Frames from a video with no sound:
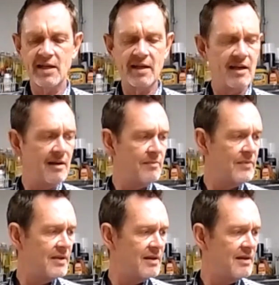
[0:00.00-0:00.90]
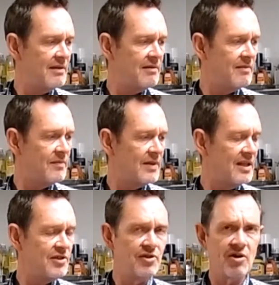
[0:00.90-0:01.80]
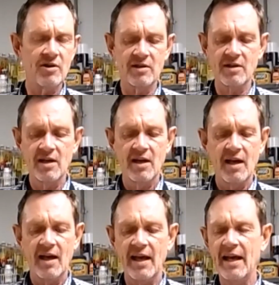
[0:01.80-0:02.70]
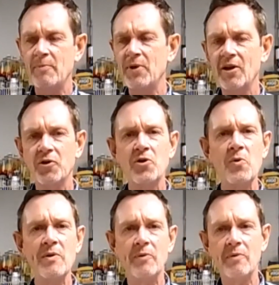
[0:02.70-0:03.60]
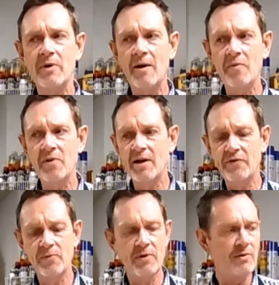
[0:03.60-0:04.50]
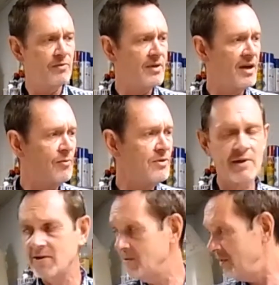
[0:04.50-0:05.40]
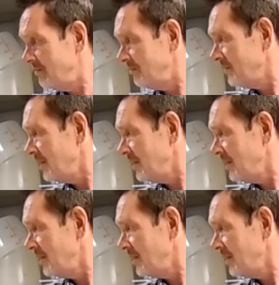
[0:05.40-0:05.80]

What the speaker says: Set up. It's dark. And put a little Cool Whip on there if you want. No, I want my Cool Whip.